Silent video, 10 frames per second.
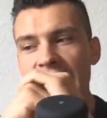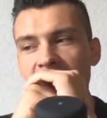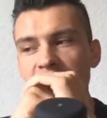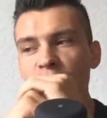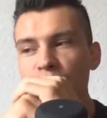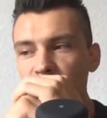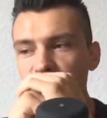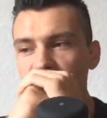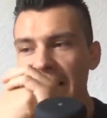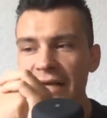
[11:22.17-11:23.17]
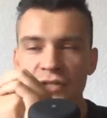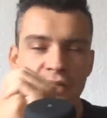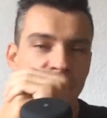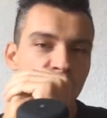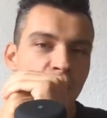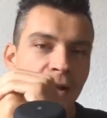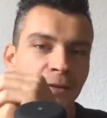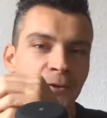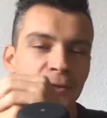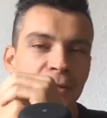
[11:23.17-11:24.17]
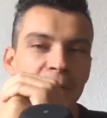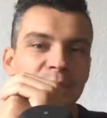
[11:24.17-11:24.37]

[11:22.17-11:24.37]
and would be actually quite good